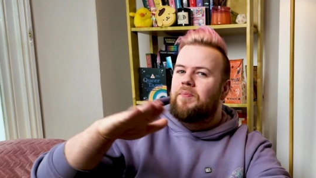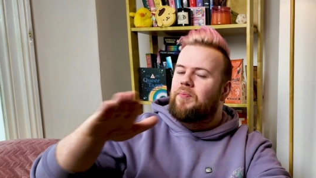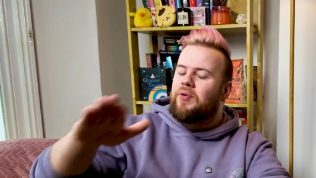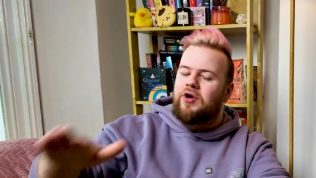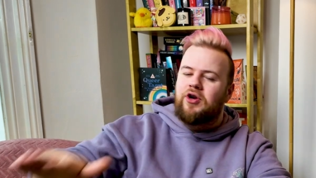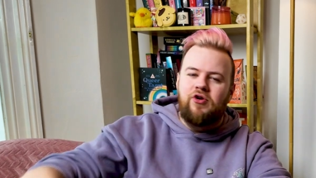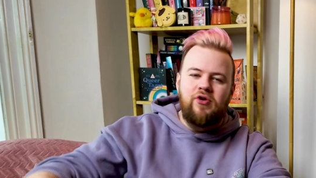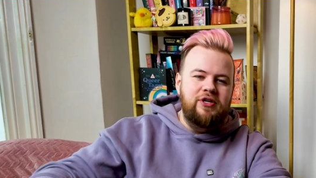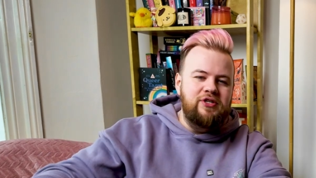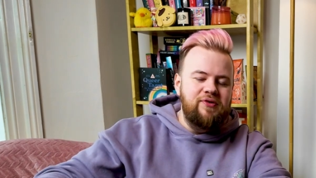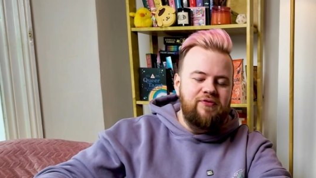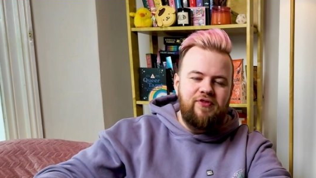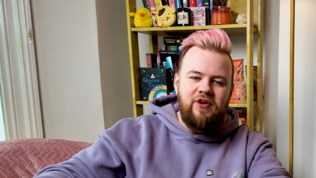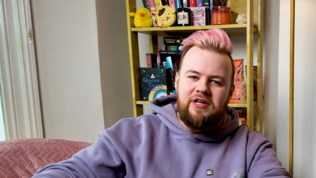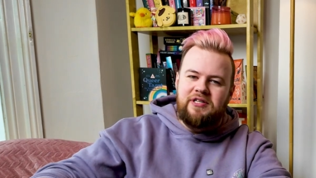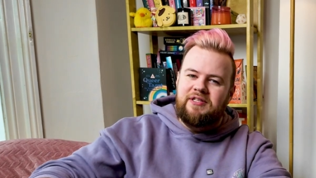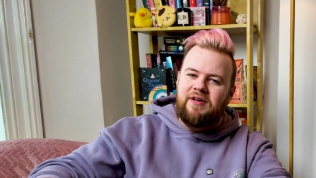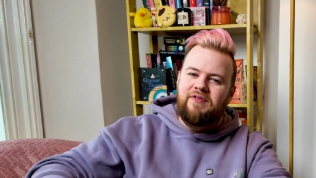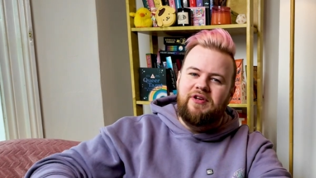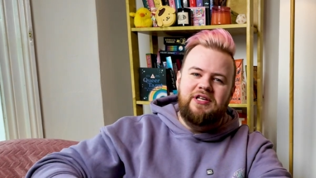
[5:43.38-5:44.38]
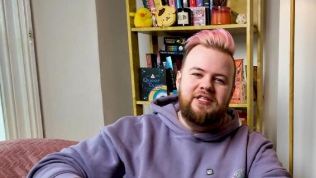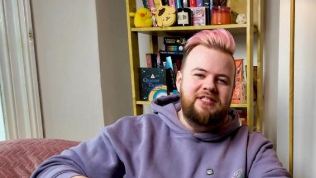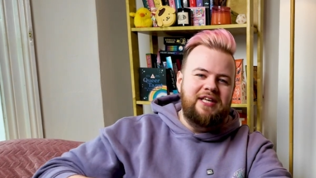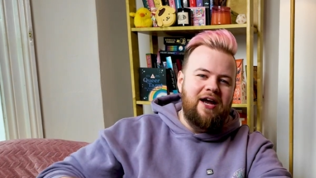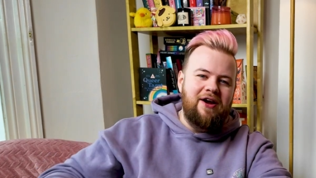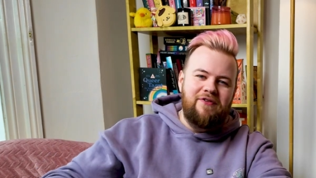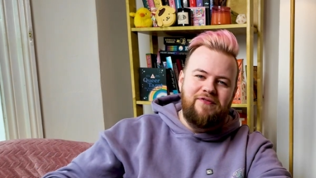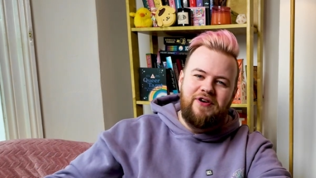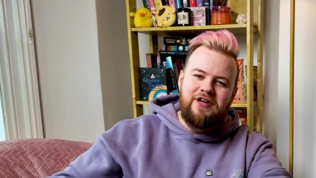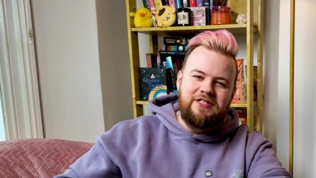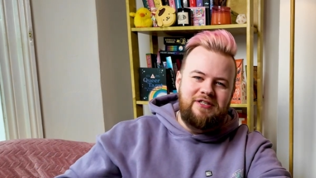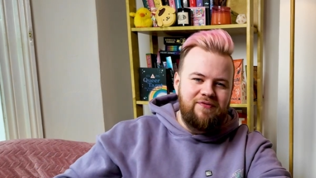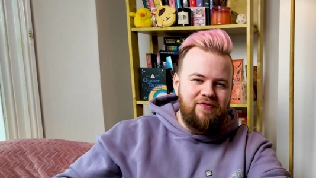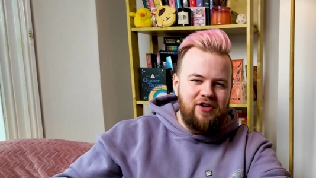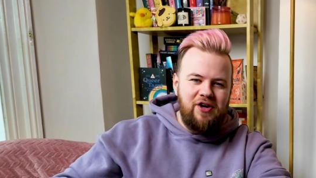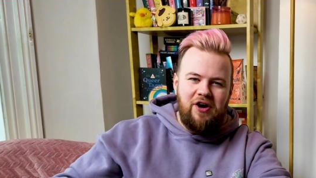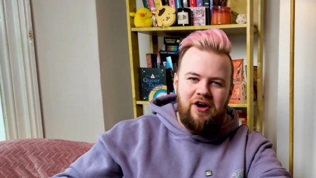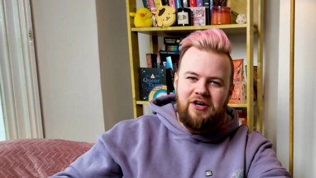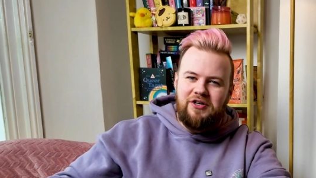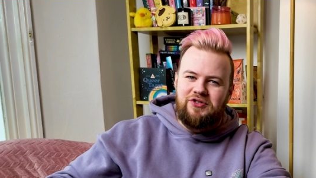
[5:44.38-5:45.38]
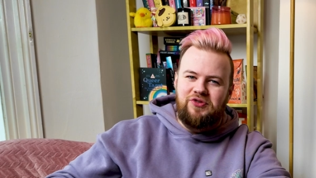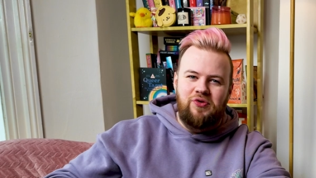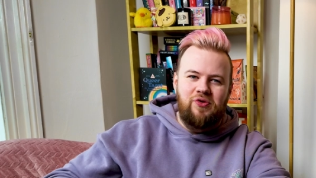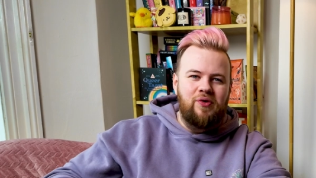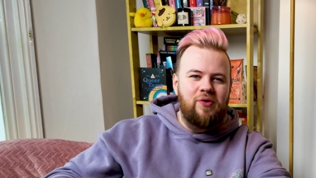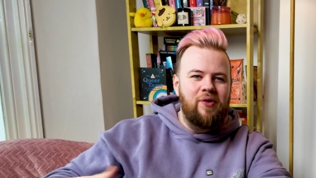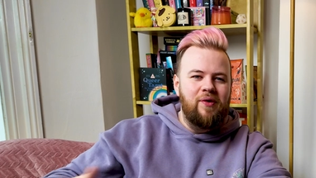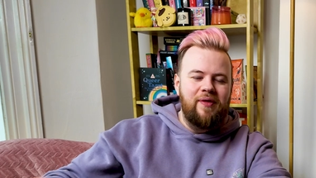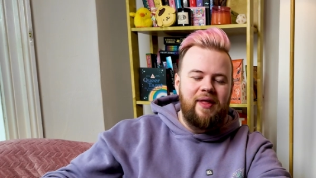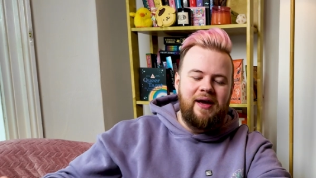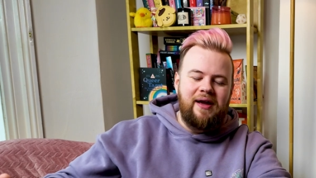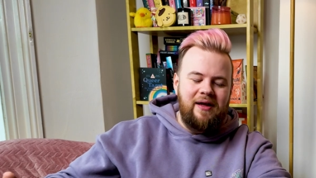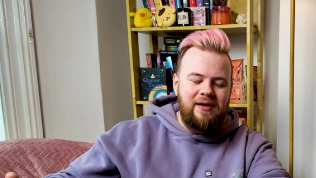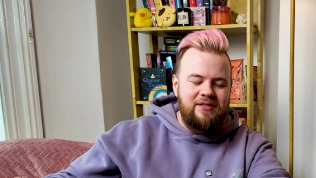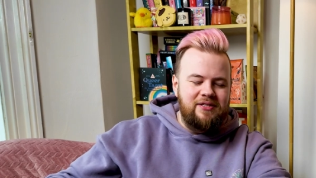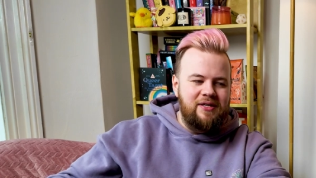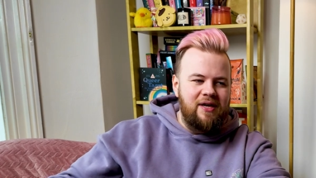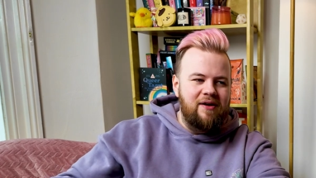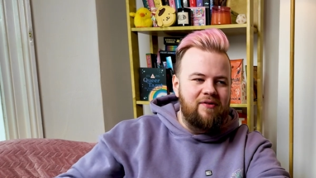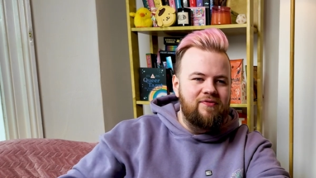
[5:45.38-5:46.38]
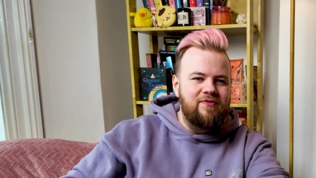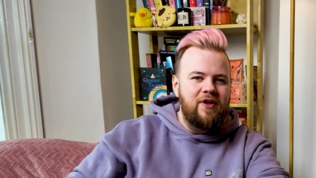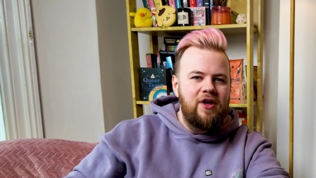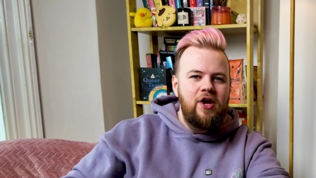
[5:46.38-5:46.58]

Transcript: put a creature in front of something, sacrifice it for card draw, all that kind of stuff.